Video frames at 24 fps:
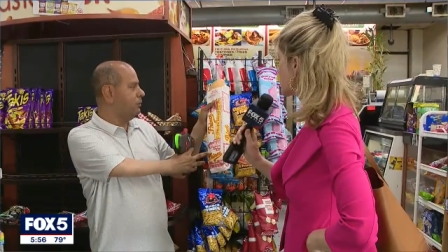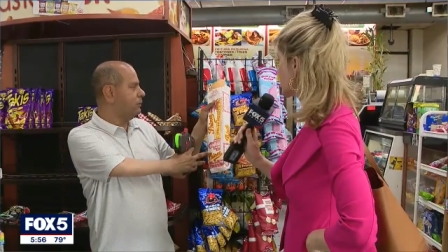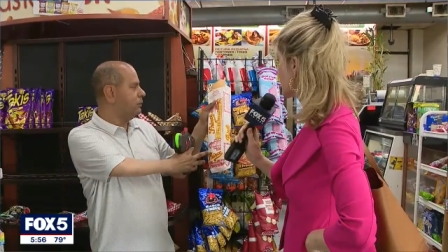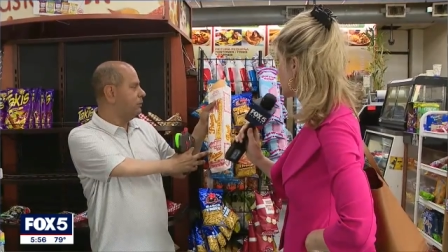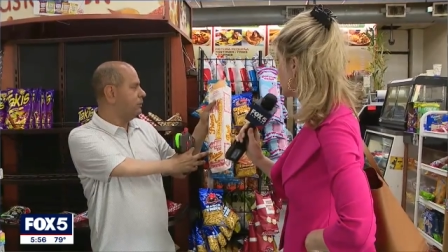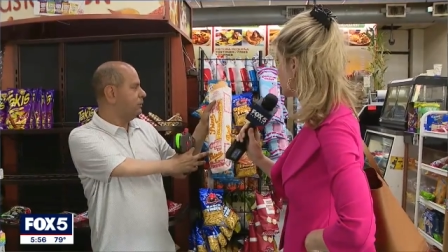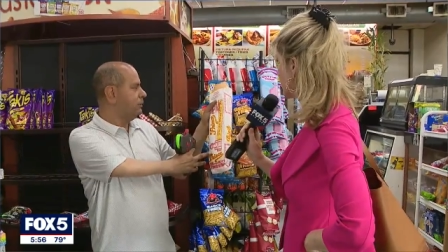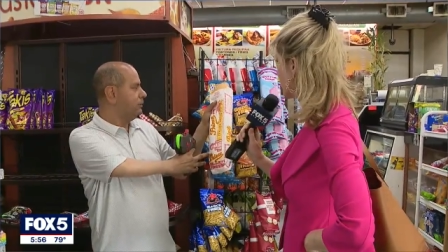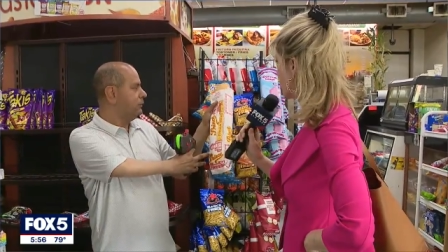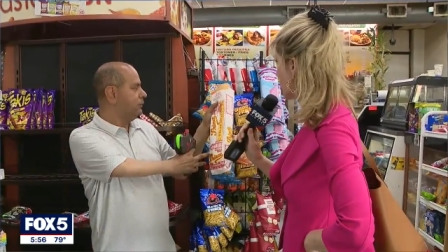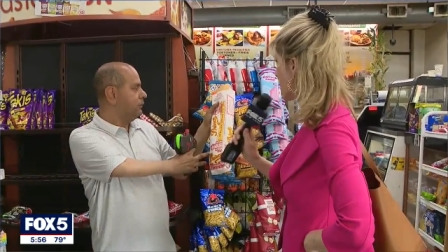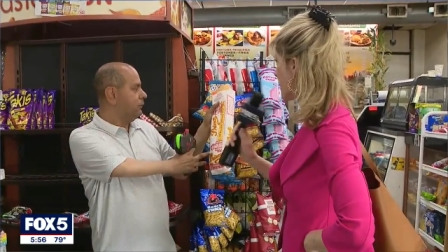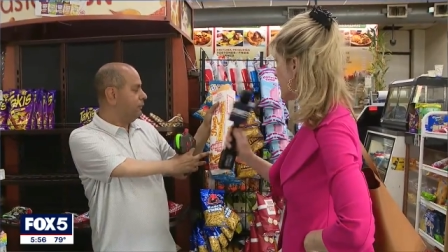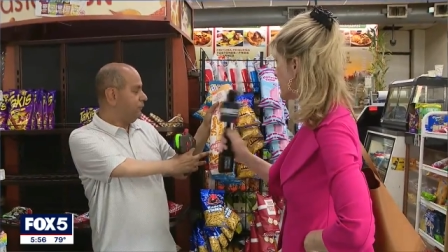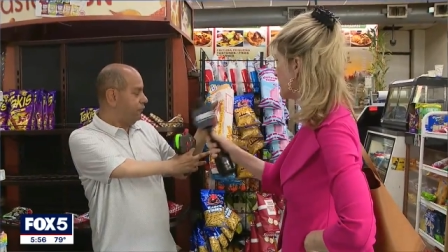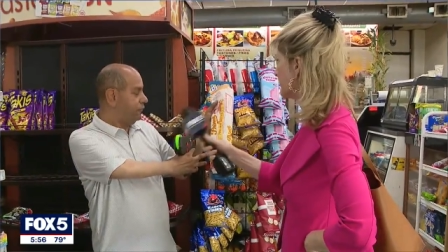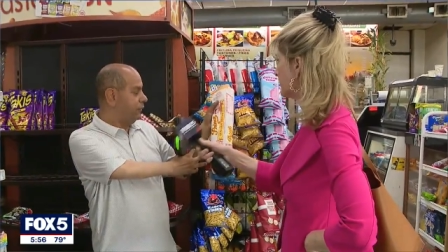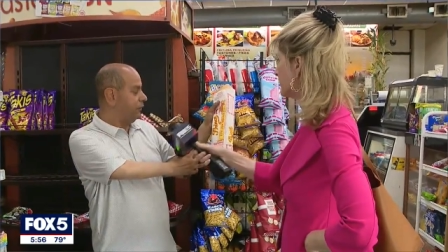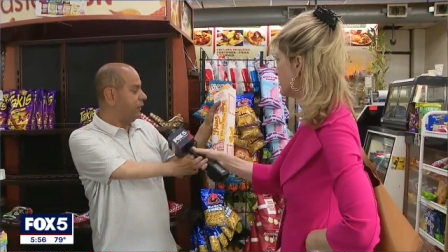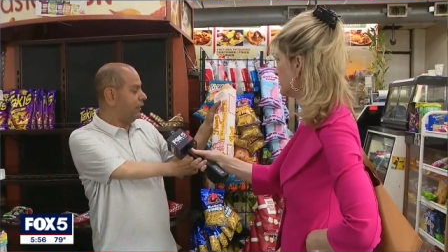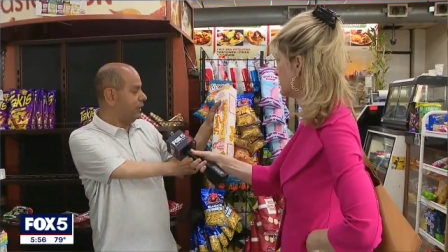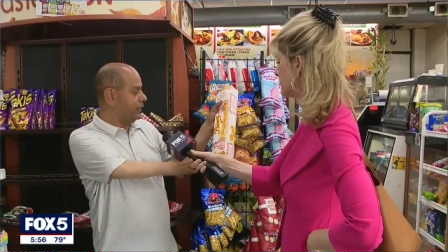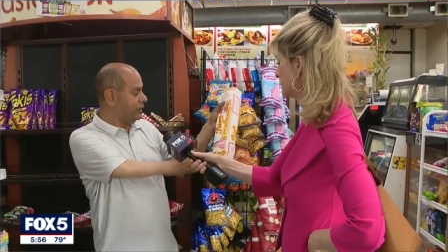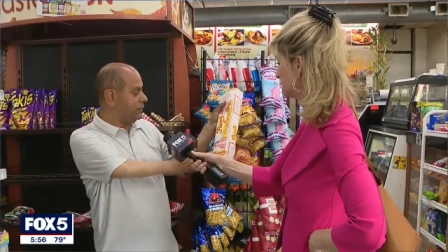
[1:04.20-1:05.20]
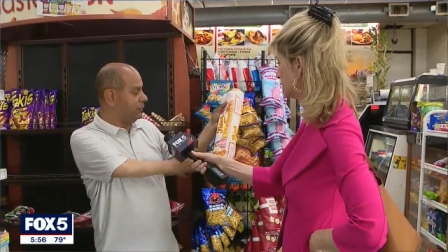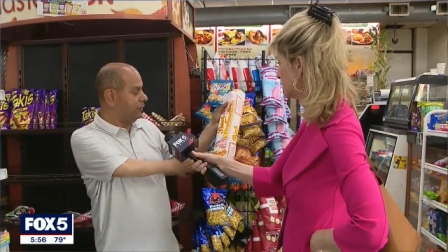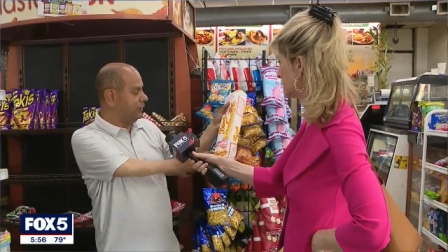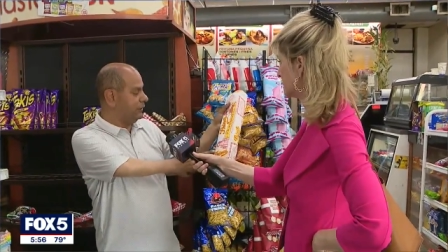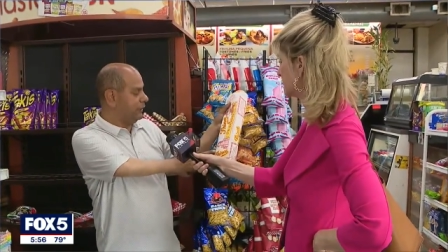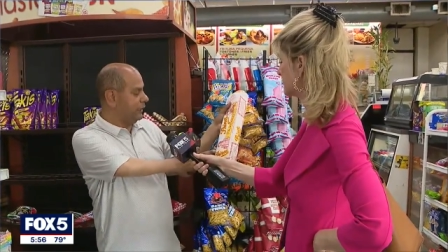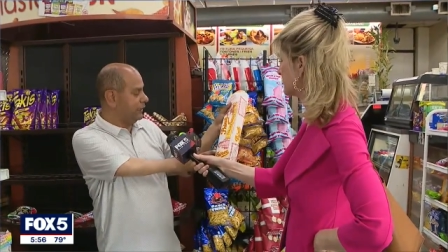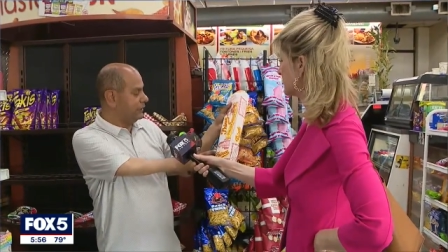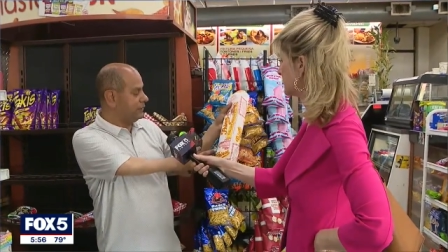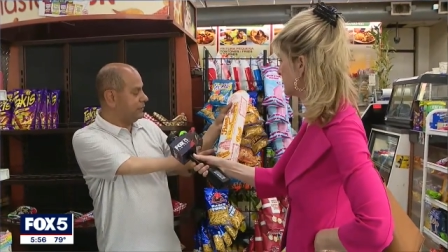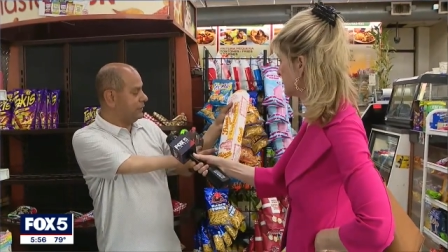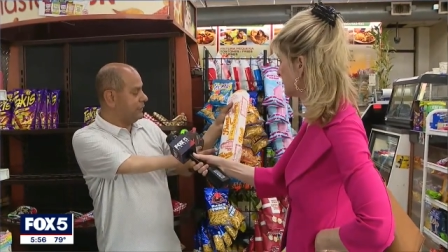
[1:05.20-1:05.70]
loaf of bread. For that little,
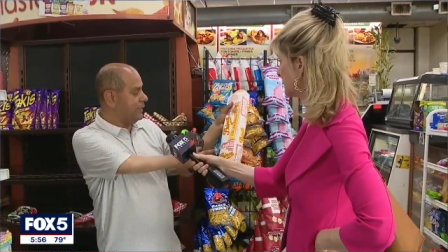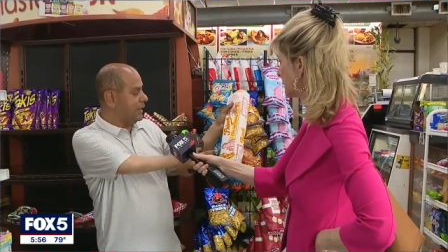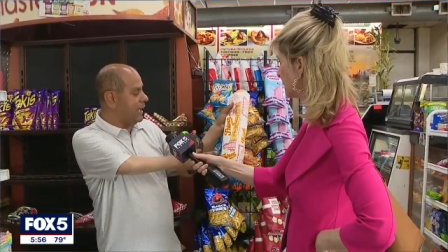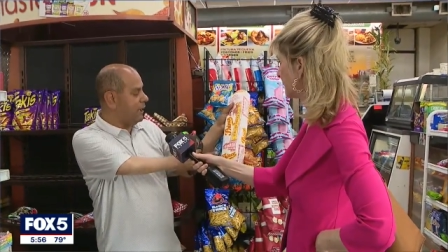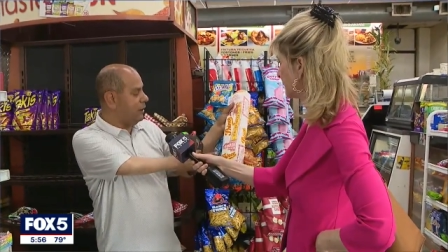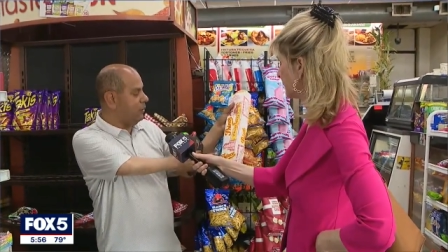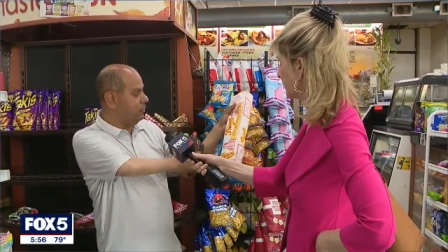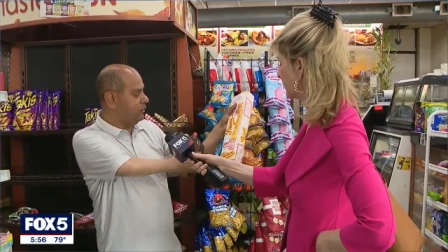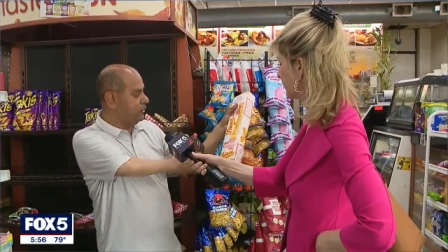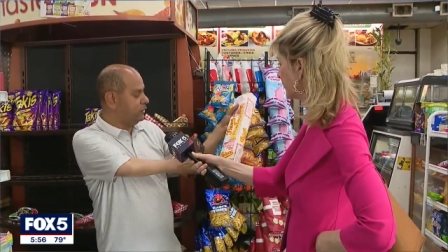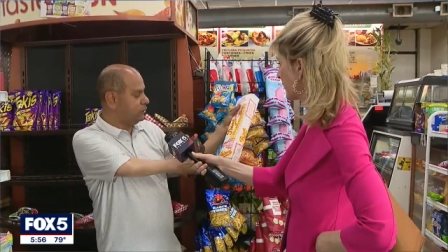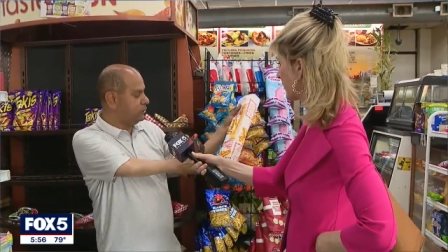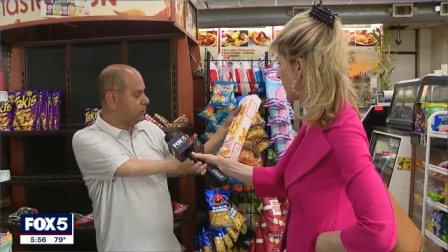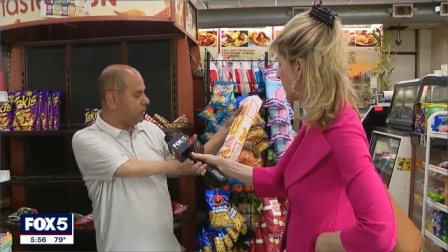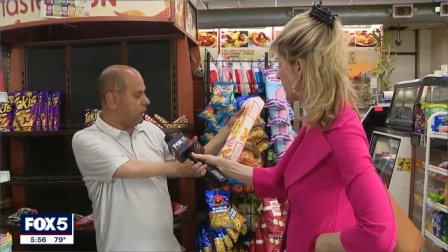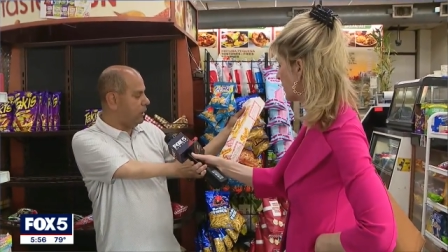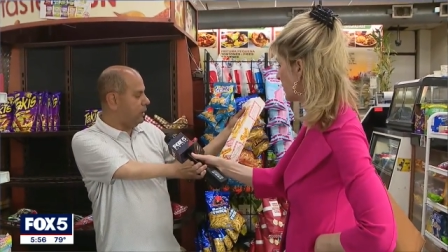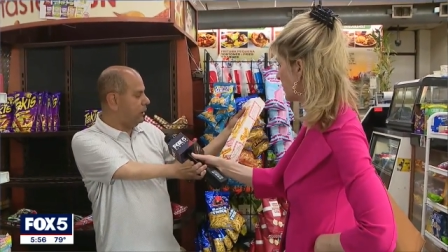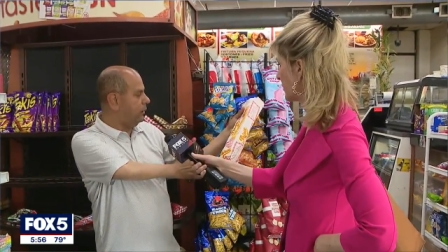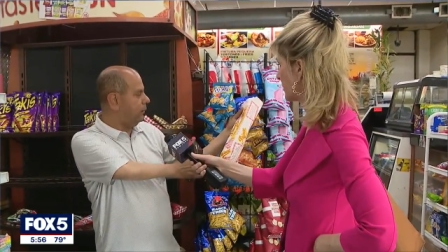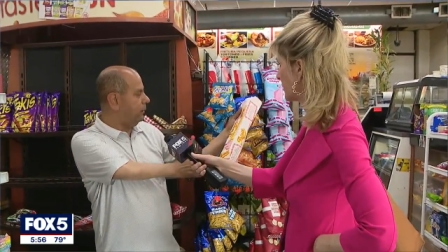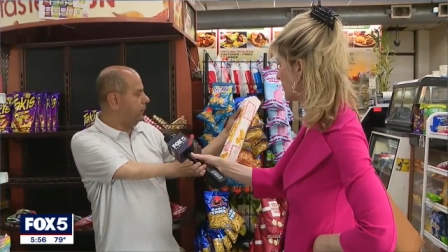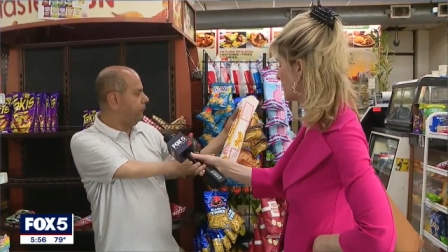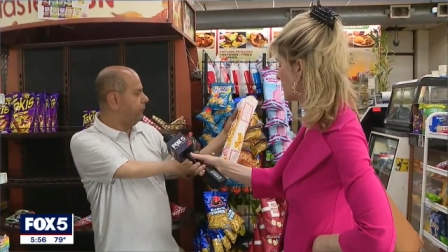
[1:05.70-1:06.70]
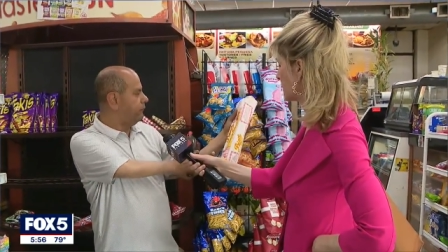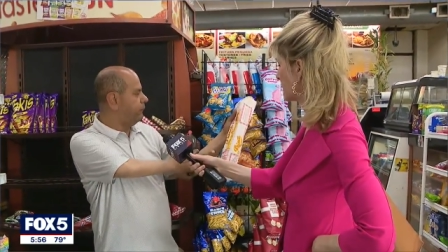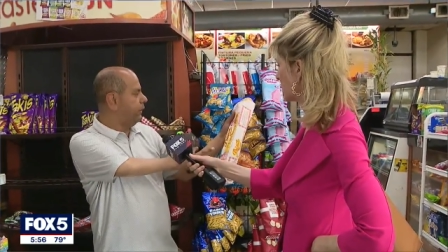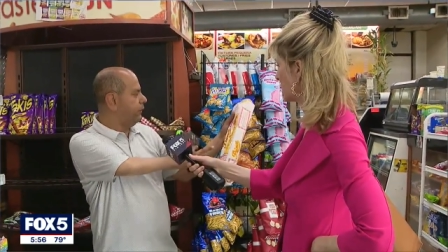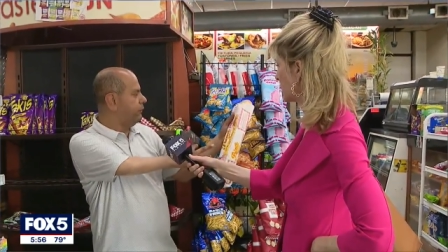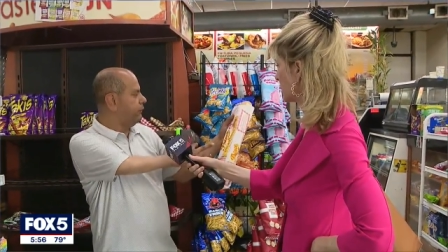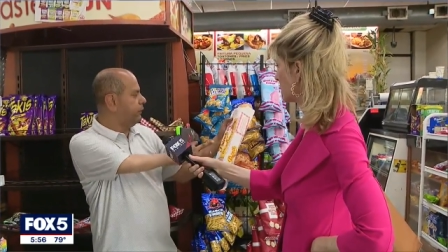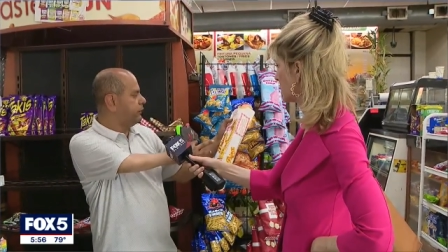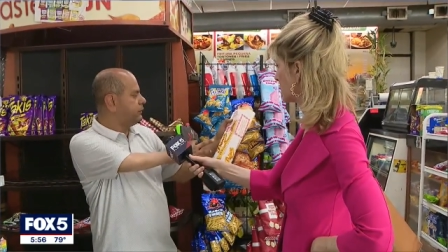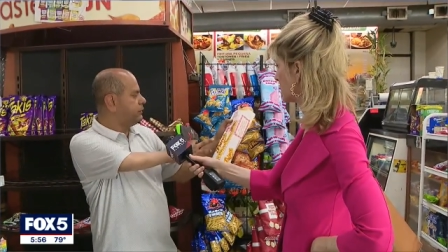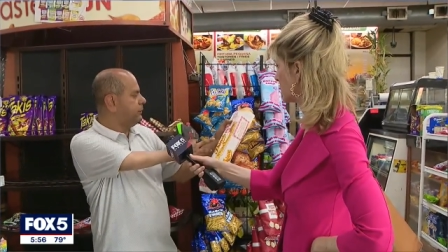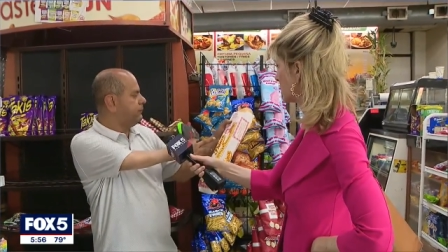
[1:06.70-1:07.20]
yes. Now it's, um, they
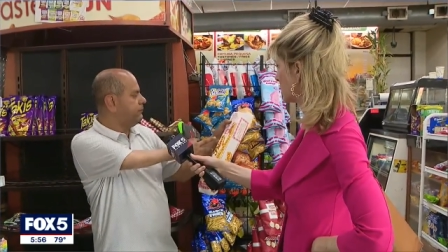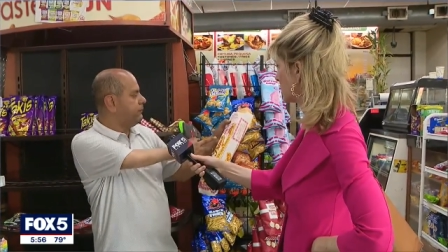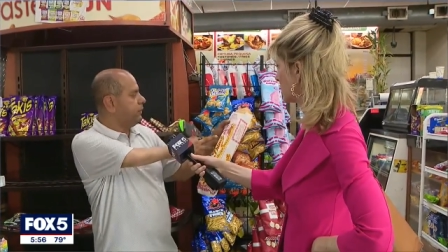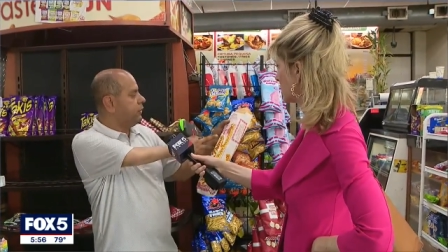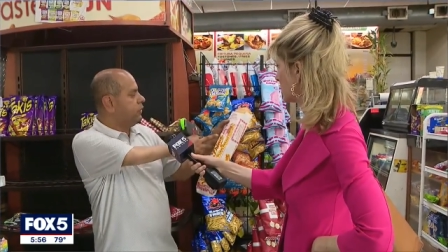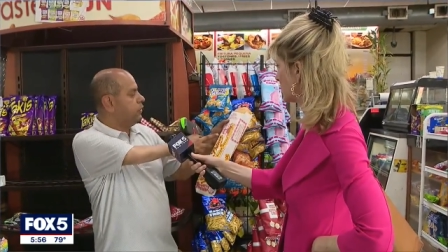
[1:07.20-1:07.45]
raised it